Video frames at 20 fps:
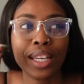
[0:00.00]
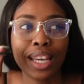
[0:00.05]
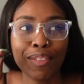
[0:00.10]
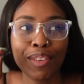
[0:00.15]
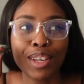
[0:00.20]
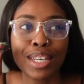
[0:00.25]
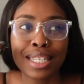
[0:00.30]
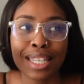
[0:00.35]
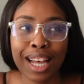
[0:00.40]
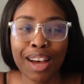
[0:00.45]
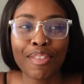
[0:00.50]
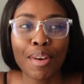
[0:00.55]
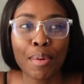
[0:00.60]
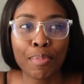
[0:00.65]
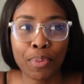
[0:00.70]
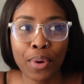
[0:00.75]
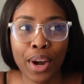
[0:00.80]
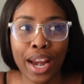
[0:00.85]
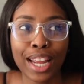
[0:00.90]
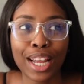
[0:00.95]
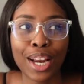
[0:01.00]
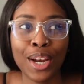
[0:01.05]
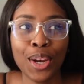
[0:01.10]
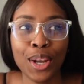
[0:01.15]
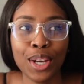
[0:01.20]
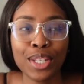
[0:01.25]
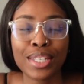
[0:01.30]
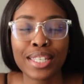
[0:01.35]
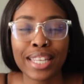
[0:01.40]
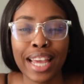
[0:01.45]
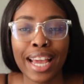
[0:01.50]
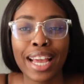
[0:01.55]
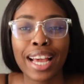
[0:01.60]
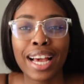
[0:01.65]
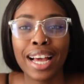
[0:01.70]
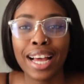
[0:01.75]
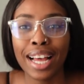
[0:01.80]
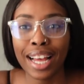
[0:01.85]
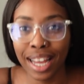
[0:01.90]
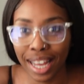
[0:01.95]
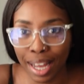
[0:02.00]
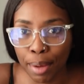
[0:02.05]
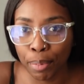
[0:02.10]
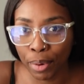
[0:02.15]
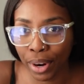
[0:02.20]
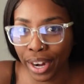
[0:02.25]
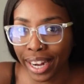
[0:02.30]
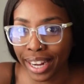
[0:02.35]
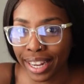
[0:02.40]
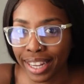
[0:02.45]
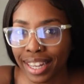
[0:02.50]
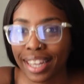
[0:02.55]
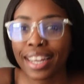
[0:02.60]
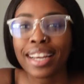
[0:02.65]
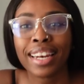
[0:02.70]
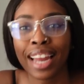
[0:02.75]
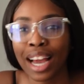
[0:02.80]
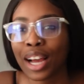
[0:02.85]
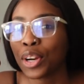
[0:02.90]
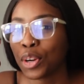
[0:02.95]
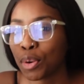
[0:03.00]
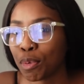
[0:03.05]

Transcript: Give yourself a break. Learn to take a break like a